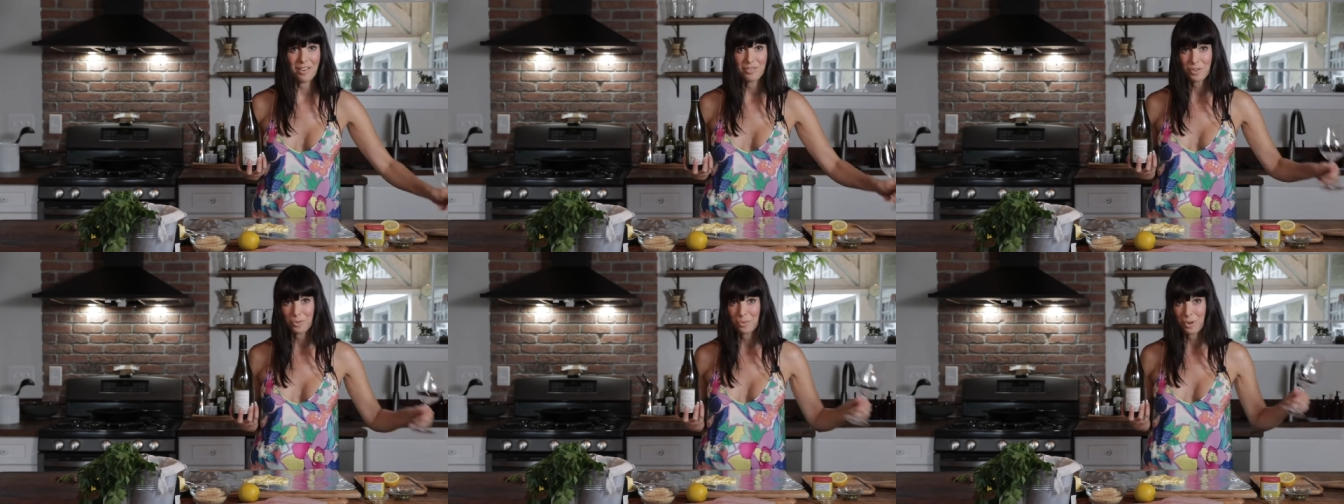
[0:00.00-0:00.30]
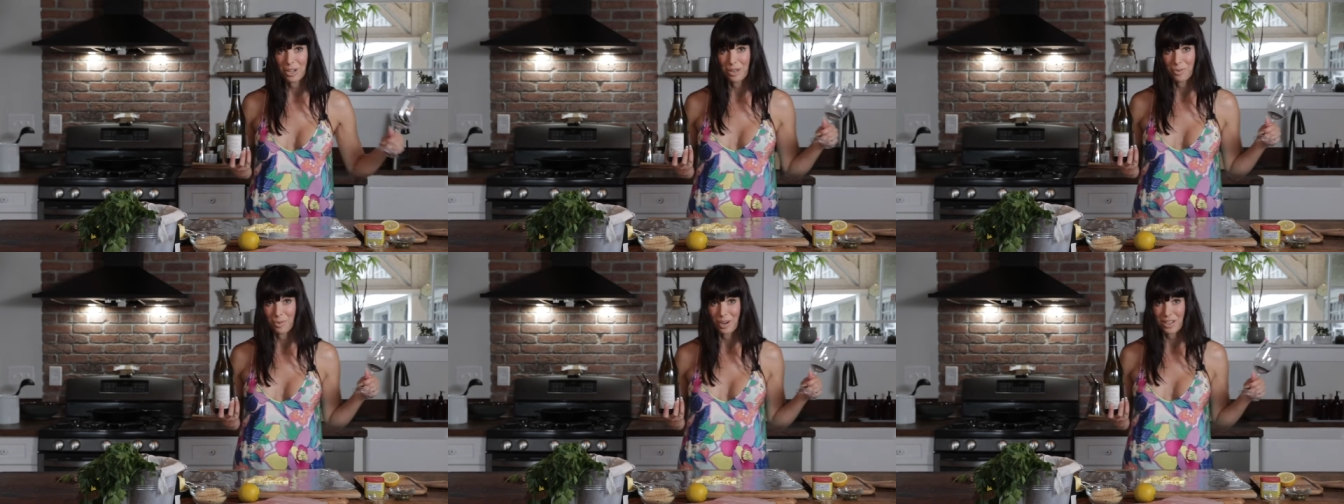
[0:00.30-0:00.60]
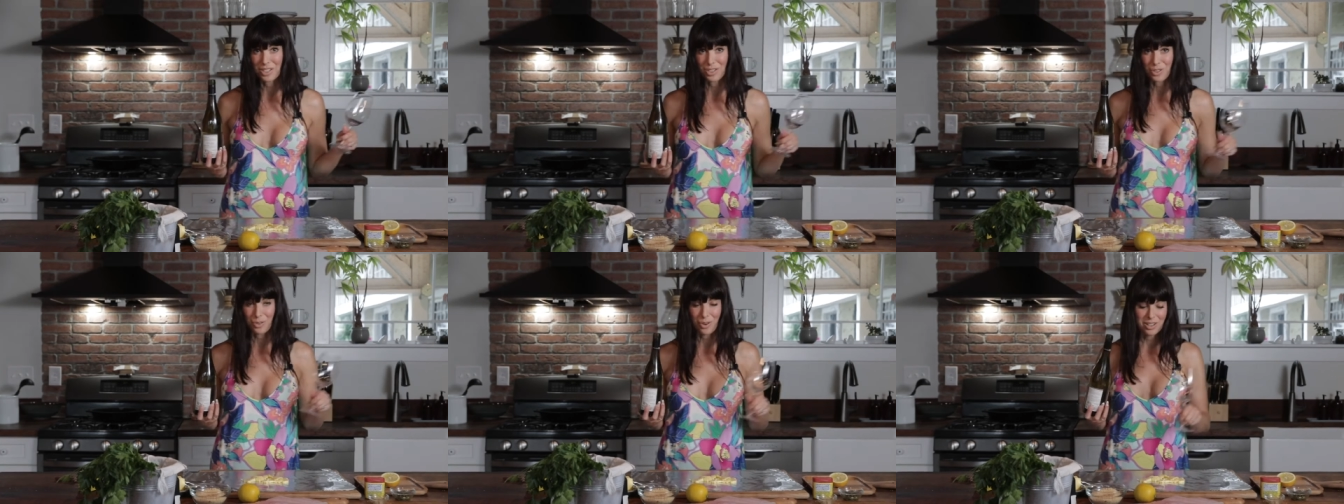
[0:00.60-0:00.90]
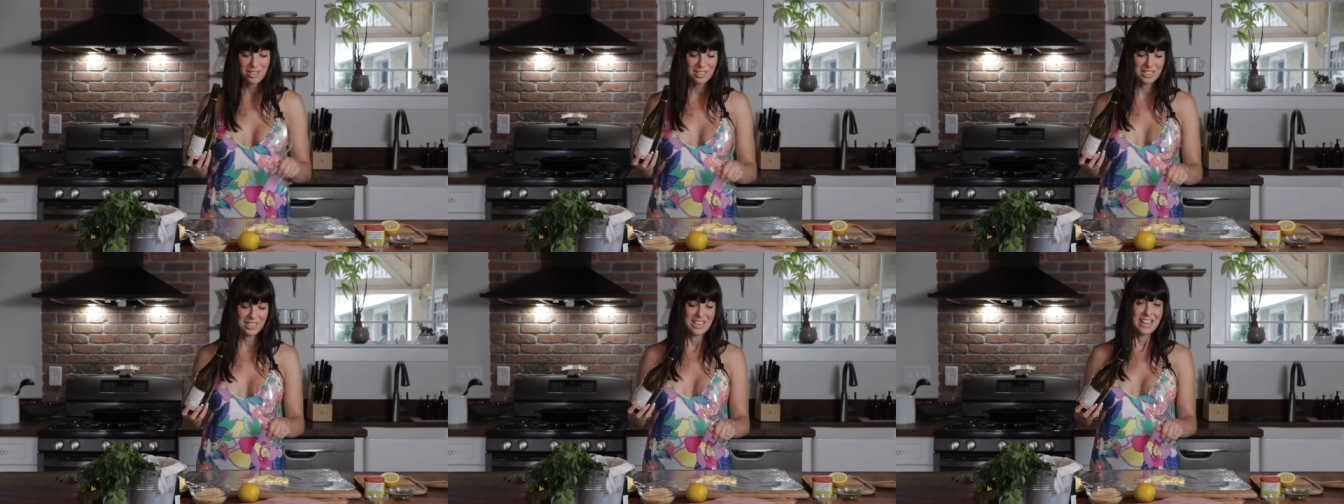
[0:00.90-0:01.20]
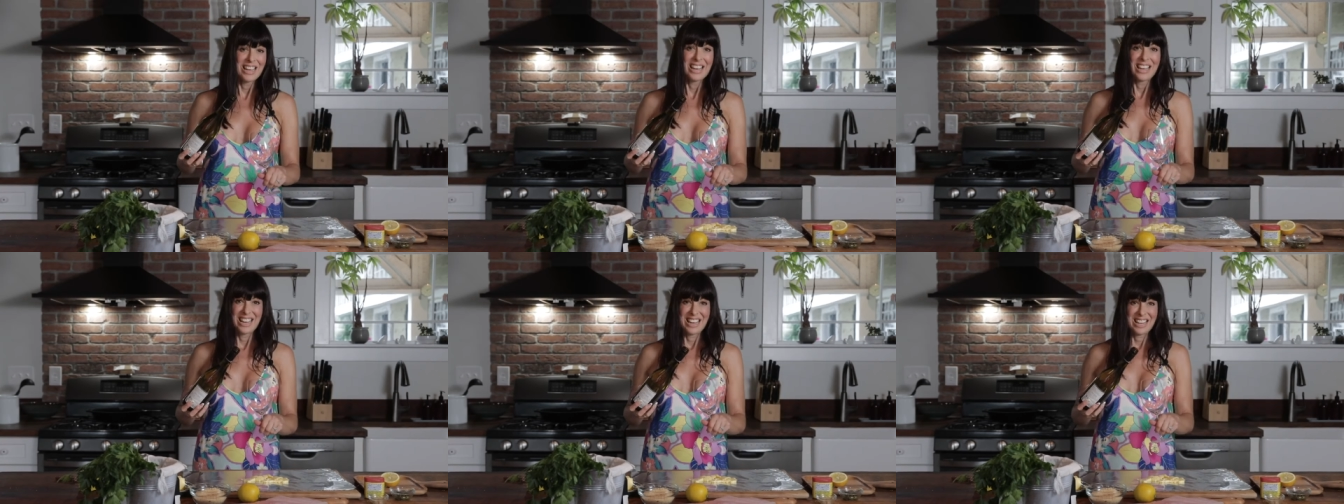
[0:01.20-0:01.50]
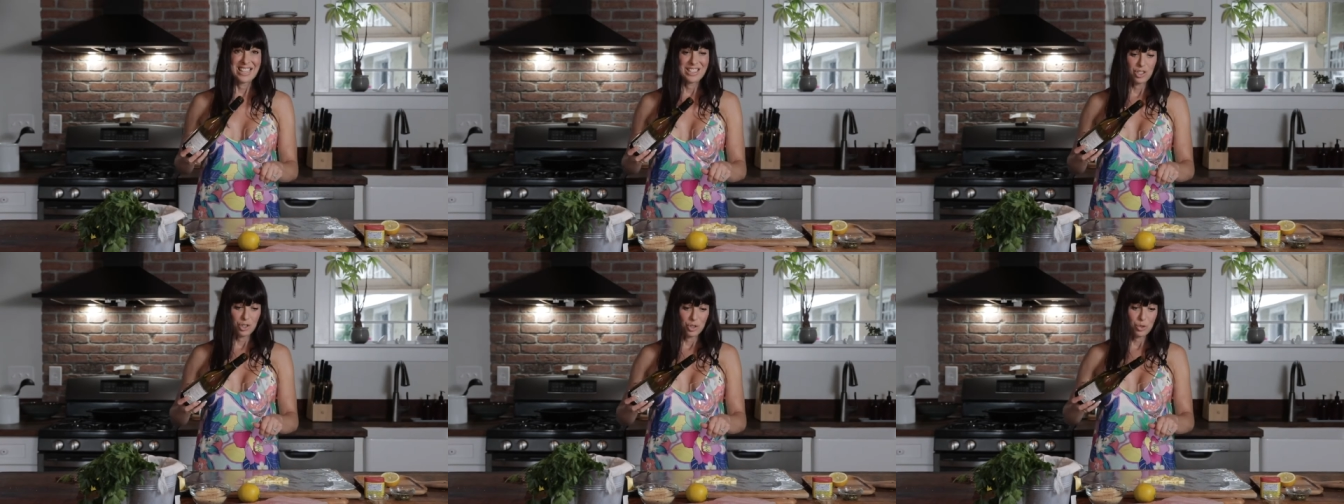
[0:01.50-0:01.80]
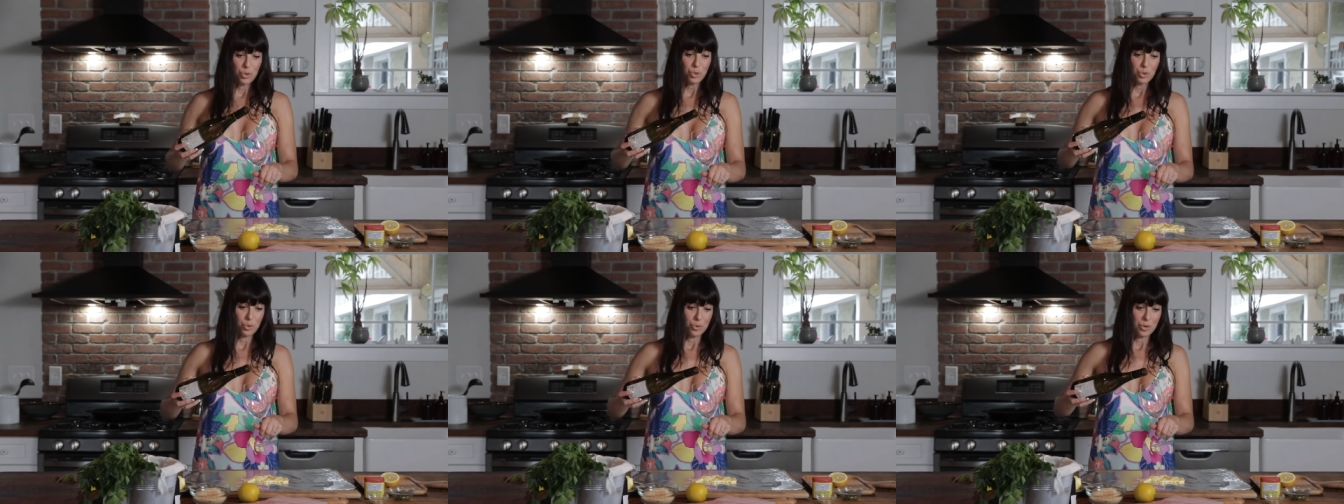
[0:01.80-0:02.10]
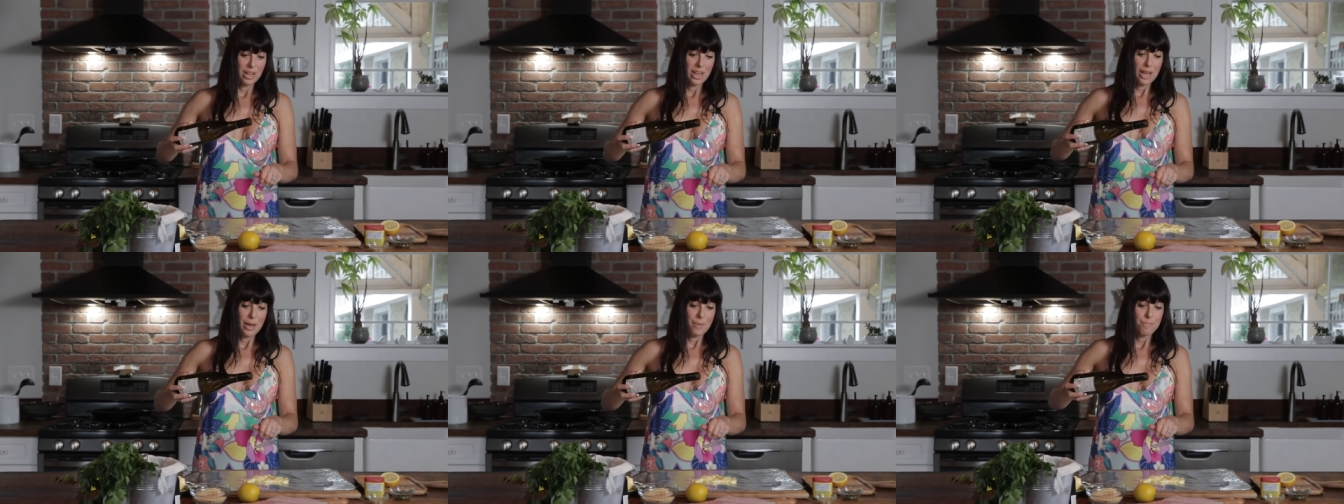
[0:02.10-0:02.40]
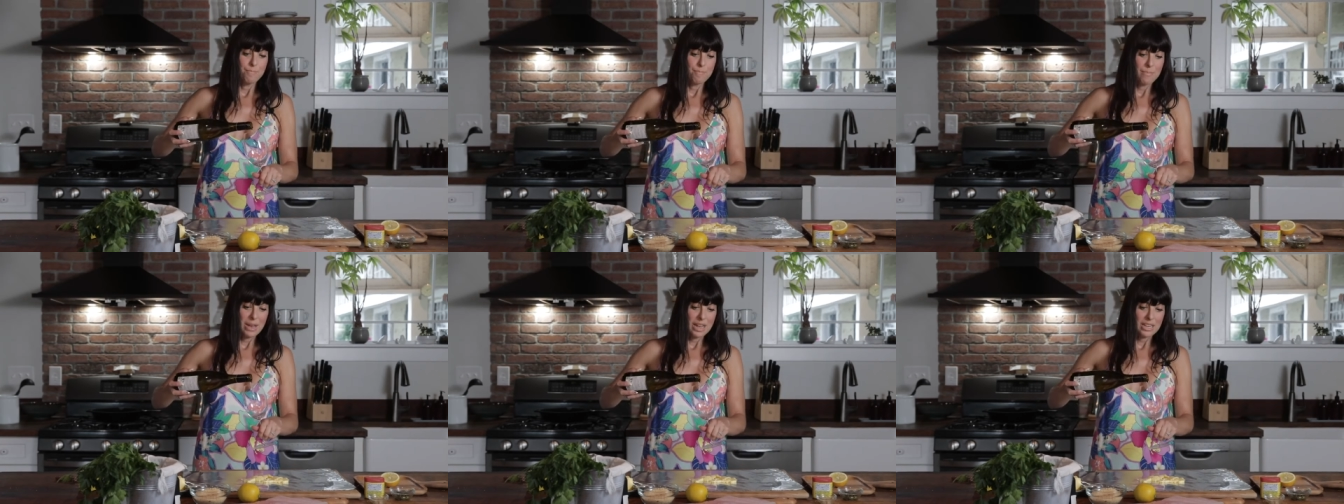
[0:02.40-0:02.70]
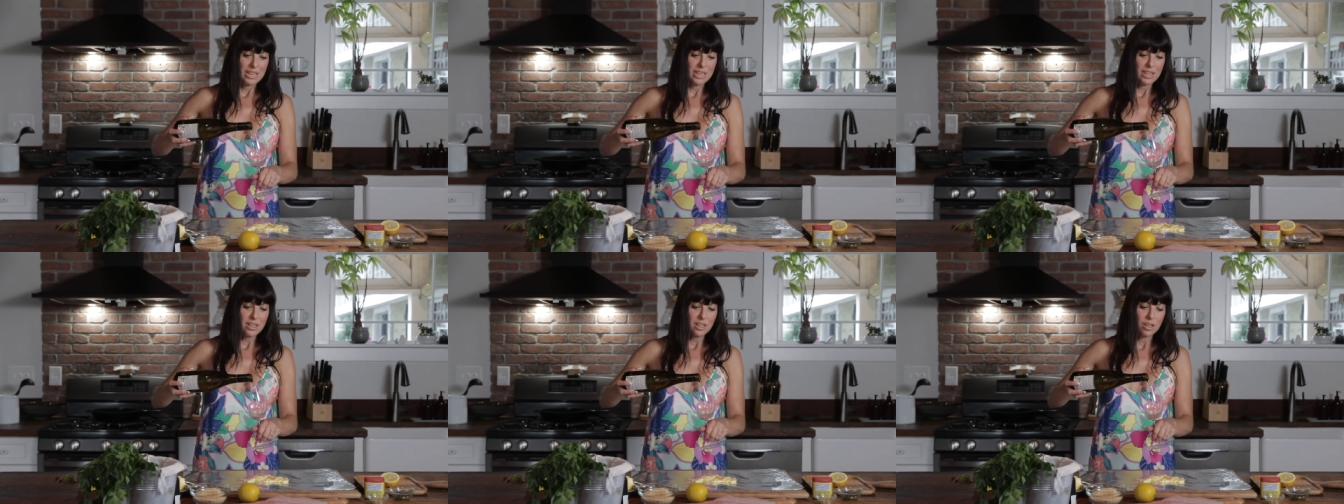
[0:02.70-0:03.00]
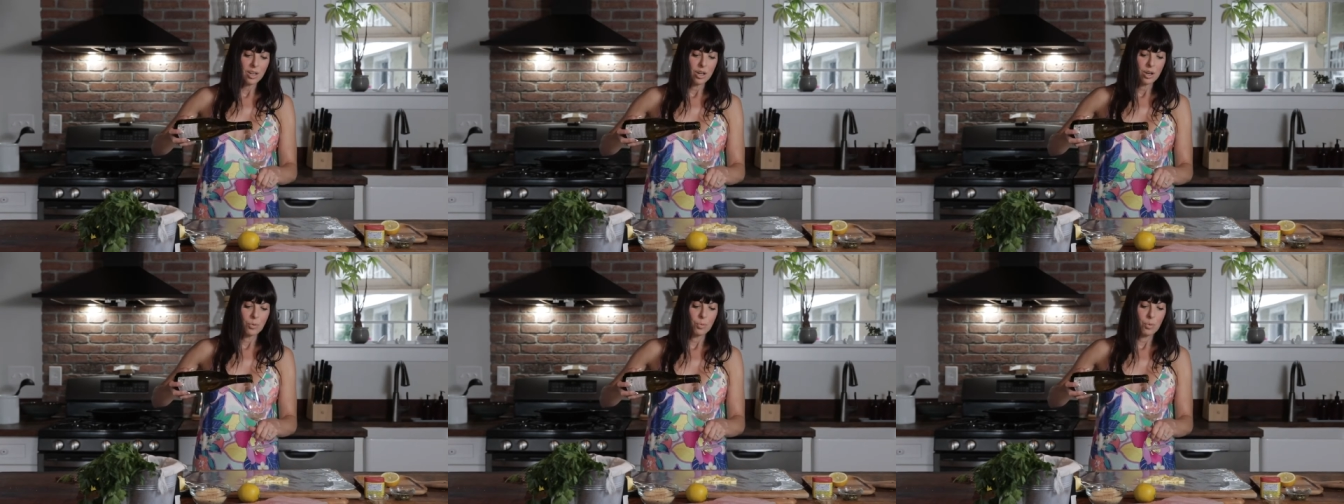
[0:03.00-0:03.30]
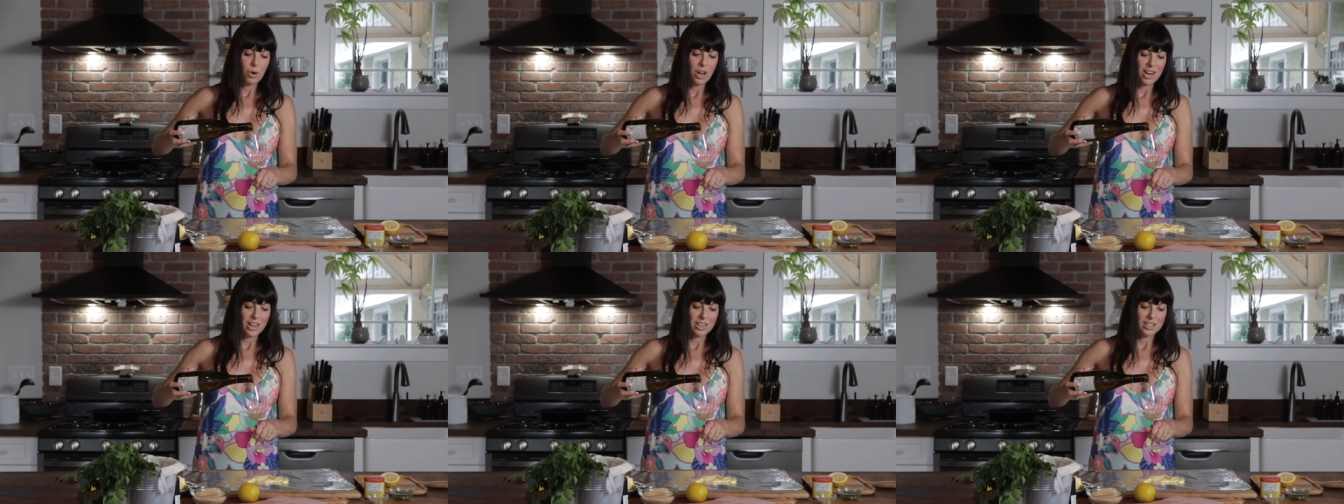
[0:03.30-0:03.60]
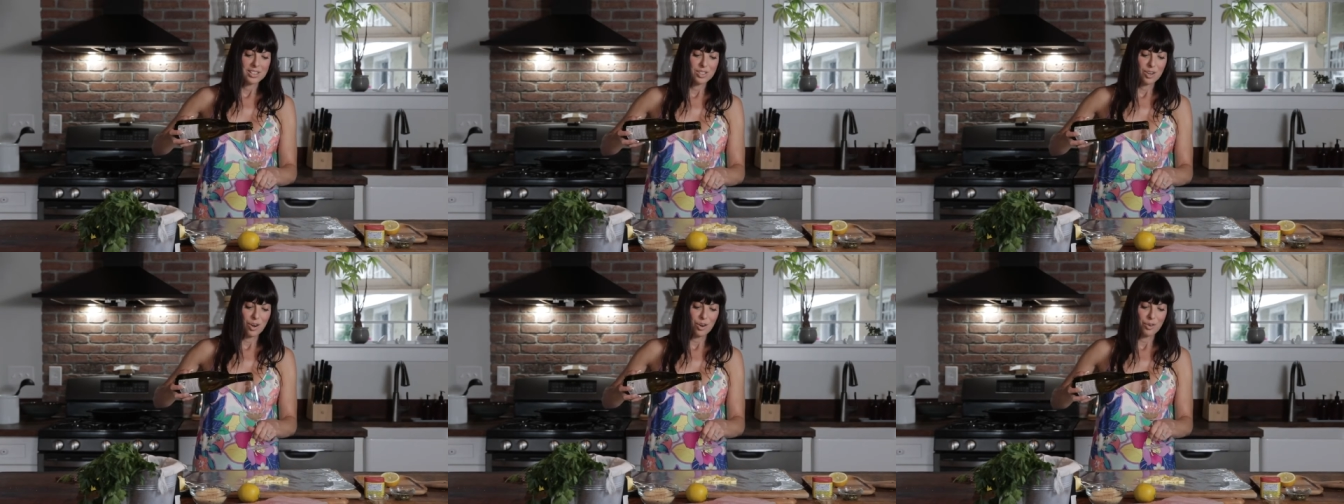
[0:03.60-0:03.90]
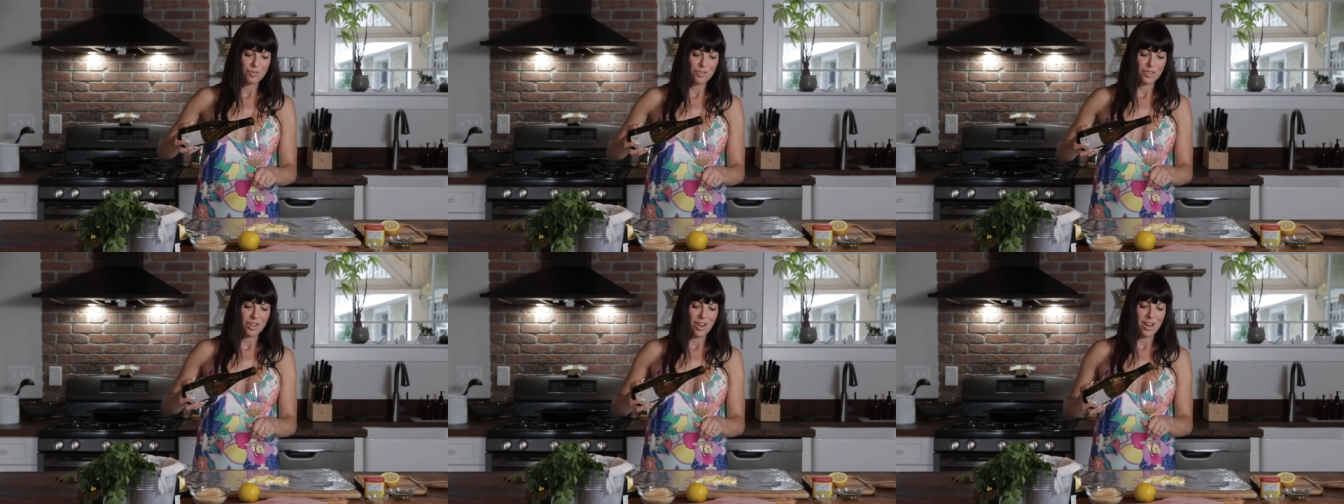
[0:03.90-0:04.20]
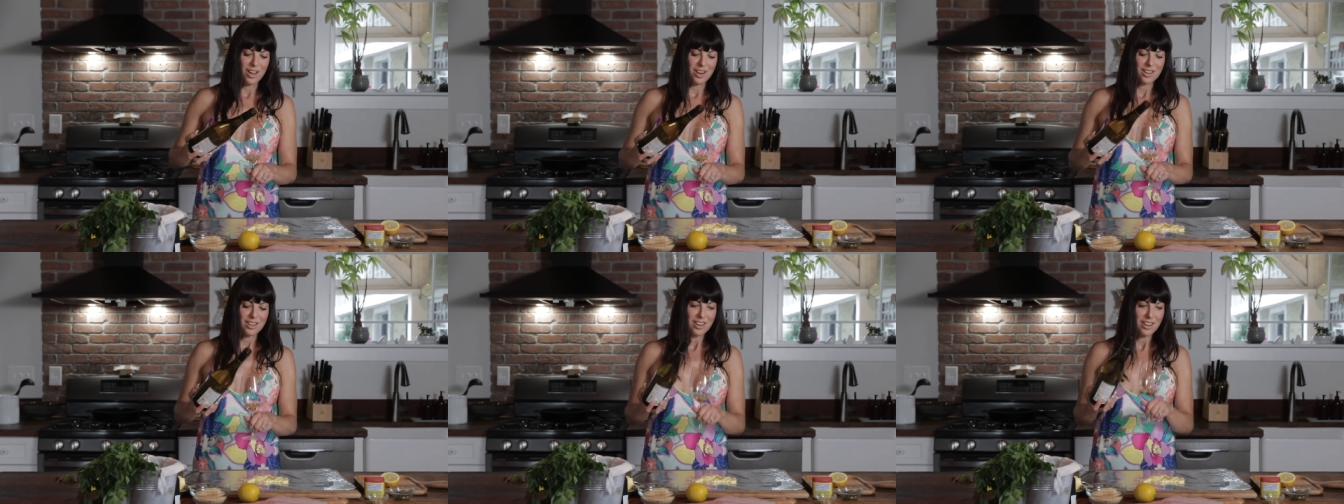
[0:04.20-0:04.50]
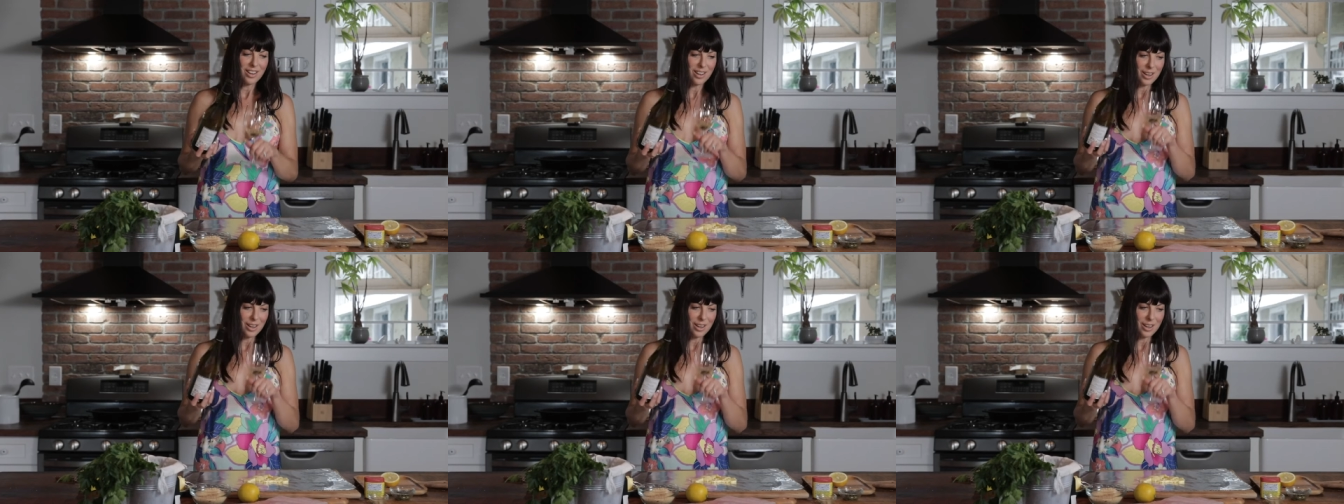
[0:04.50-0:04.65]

after running restaurants, it's true. Many wines are flawed.